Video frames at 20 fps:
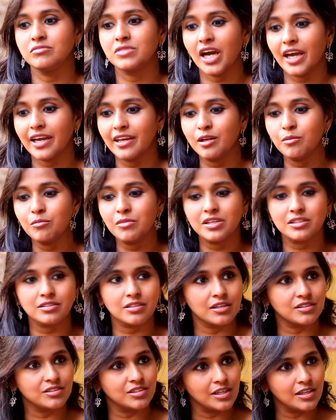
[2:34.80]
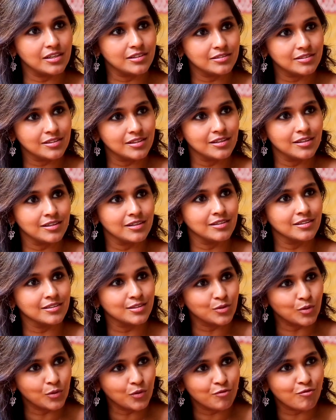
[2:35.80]
dynamics are changing
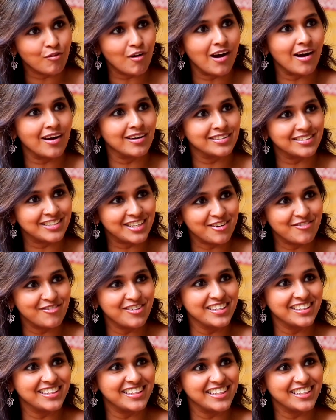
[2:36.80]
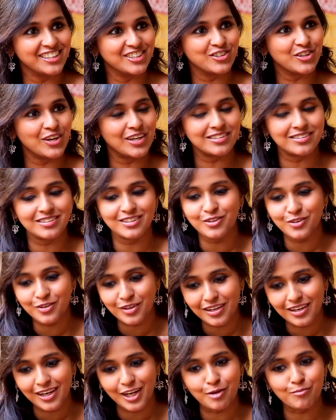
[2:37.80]
so fast everything so I said
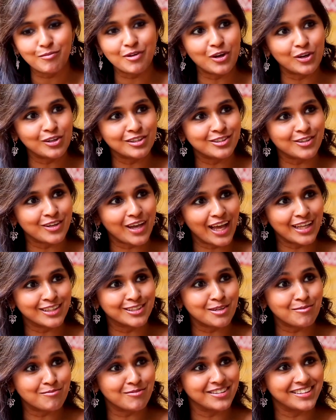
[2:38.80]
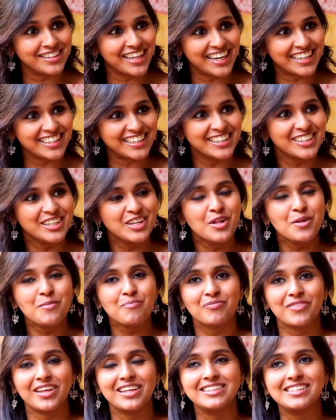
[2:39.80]
okay let me also catch up with that
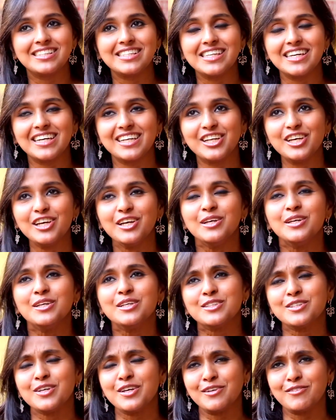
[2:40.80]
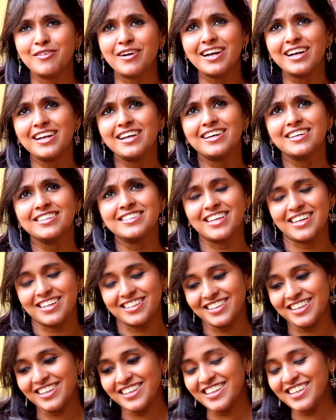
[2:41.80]
and see any so ivala
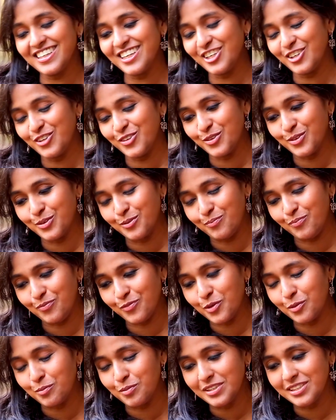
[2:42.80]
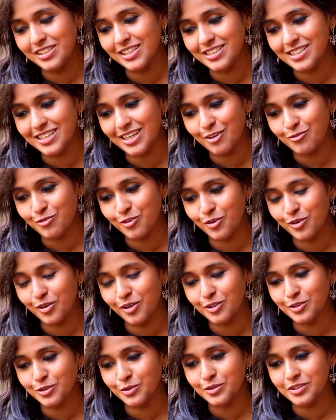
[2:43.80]
saradaga nenu open chesi na phone
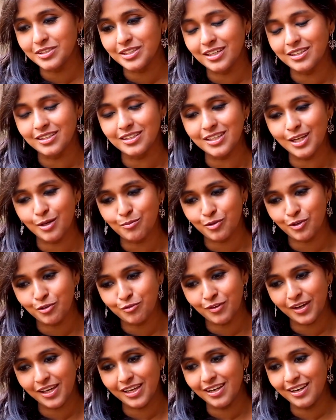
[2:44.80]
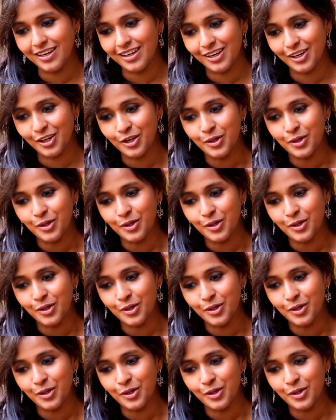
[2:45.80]
lo chustante na profile